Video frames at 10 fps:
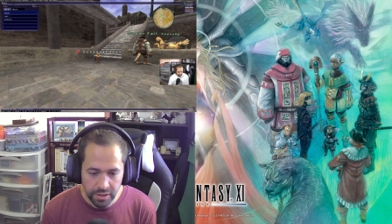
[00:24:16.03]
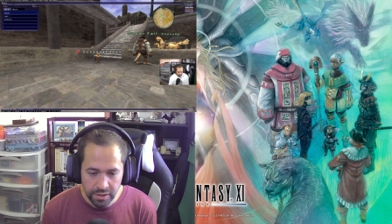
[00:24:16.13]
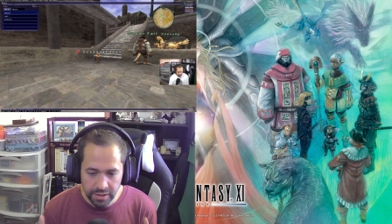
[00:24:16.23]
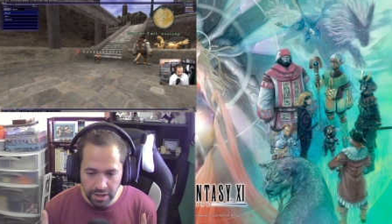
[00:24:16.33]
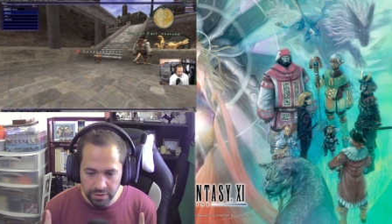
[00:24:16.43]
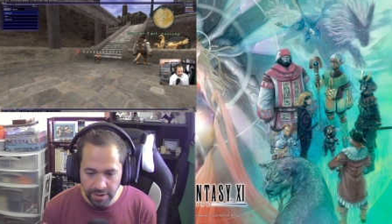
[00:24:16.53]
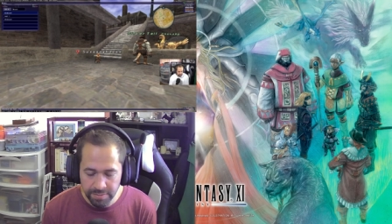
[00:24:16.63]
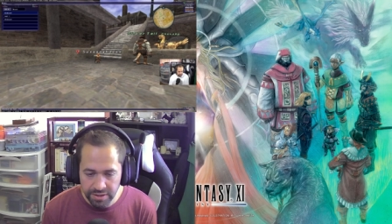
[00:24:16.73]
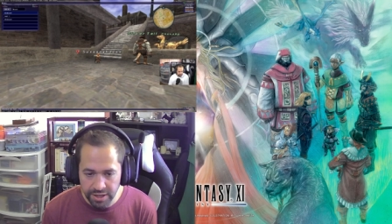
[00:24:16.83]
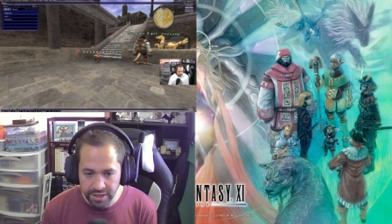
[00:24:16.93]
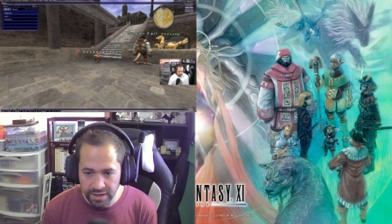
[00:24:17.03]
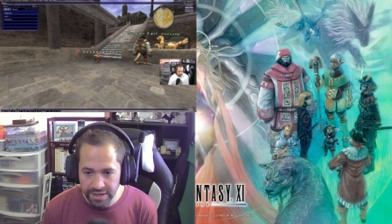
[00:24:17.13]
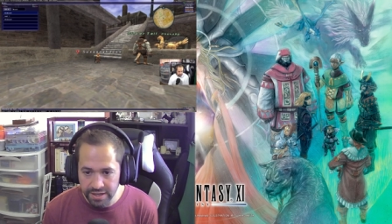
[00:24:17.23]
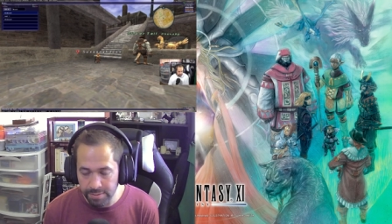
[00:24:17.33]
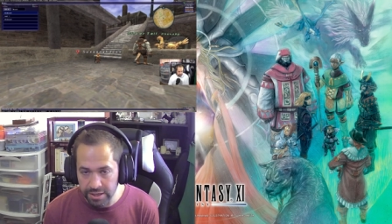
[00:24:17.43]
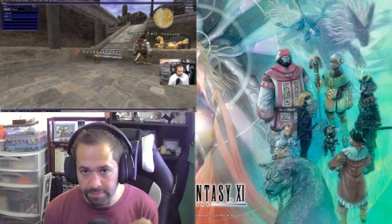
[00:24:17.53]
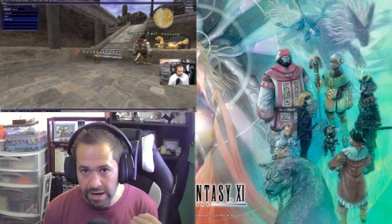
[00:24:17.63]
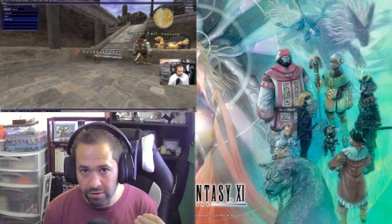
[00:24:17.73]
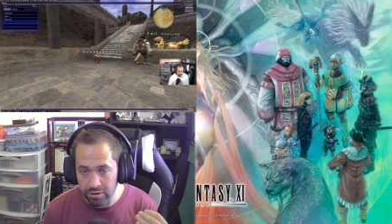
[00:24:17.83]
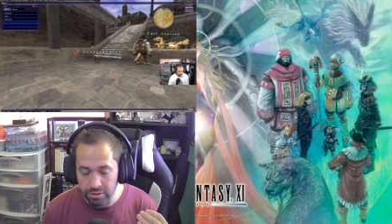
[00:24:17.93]
Now you might be thinking, I need to make a
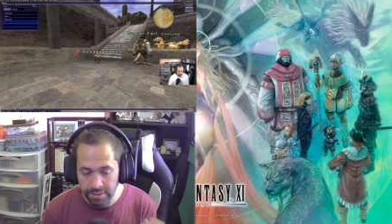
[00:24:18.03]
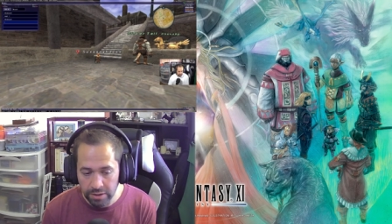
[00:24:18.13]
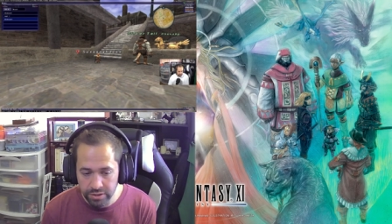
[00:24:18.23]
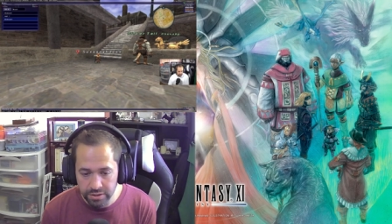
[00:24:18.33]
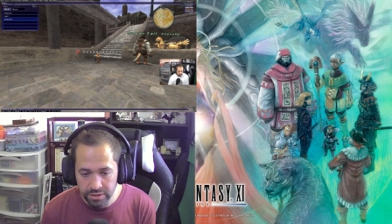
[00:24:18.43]
macro to mount,